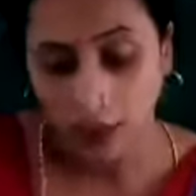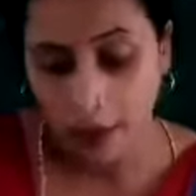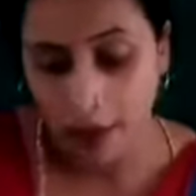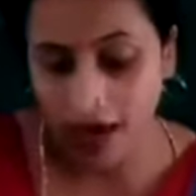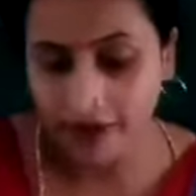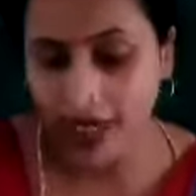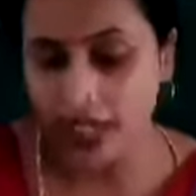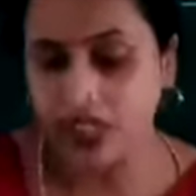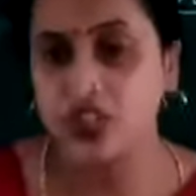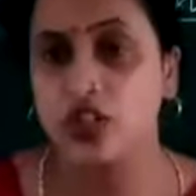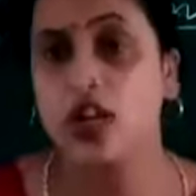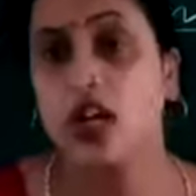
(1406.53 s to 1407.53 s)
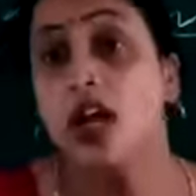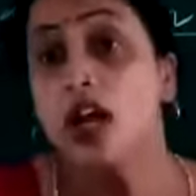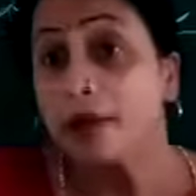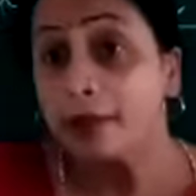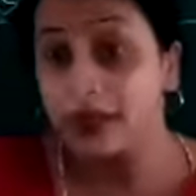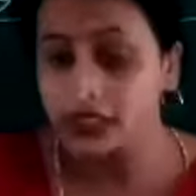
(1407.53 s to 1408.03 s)
Maharashtra,
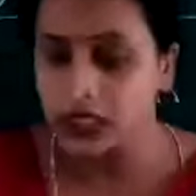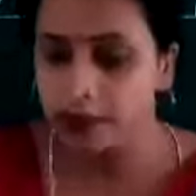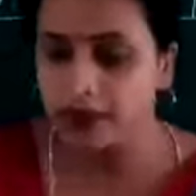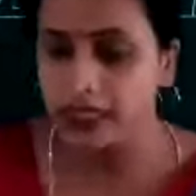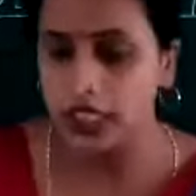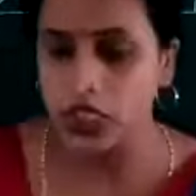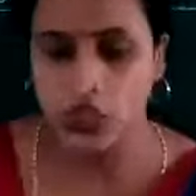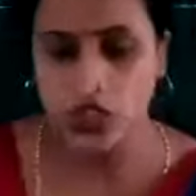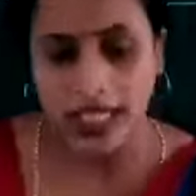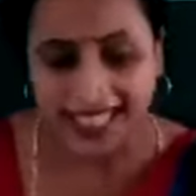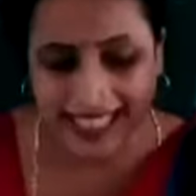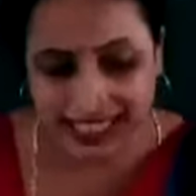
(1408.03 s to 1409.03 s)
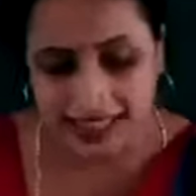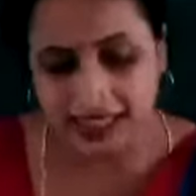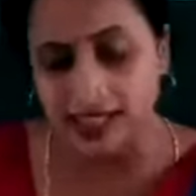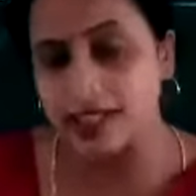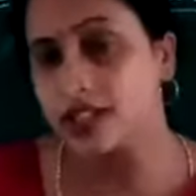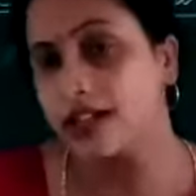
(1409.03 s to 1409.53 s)
Madhya Pradesh,
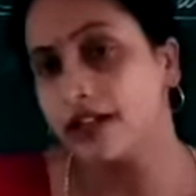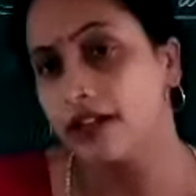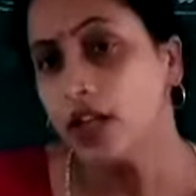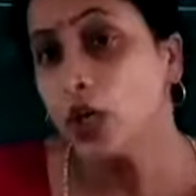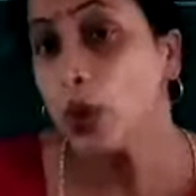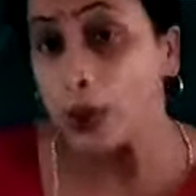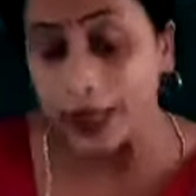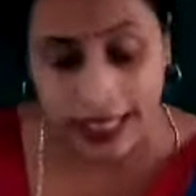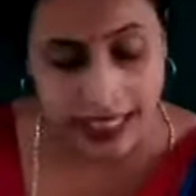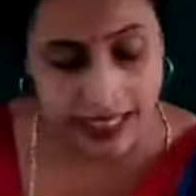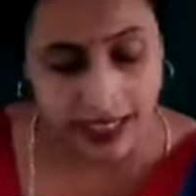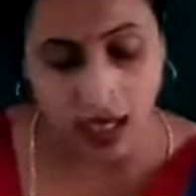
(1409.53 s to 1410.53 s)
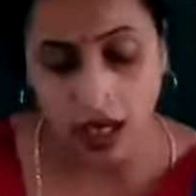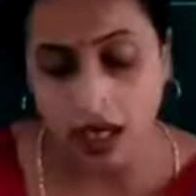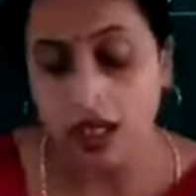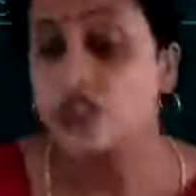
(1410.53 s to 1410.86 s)
Chhattisgarh, Odisha,